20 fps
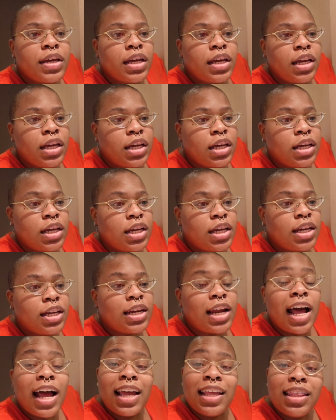
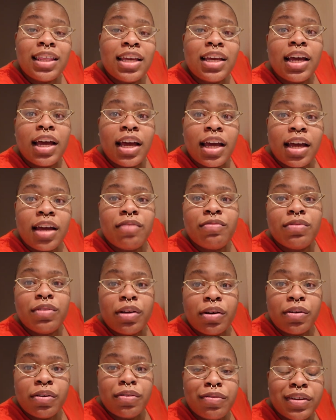and I think I have
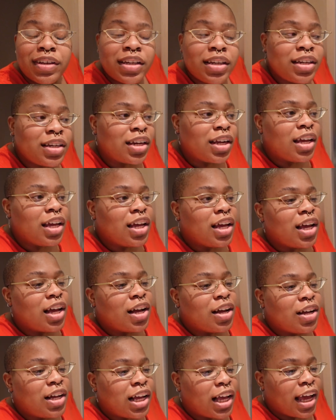COVID,
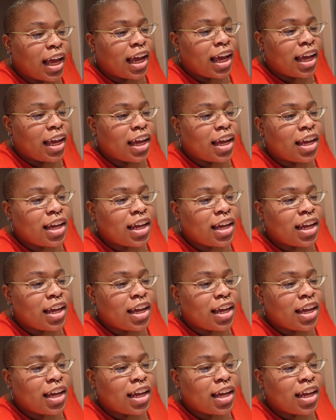okay?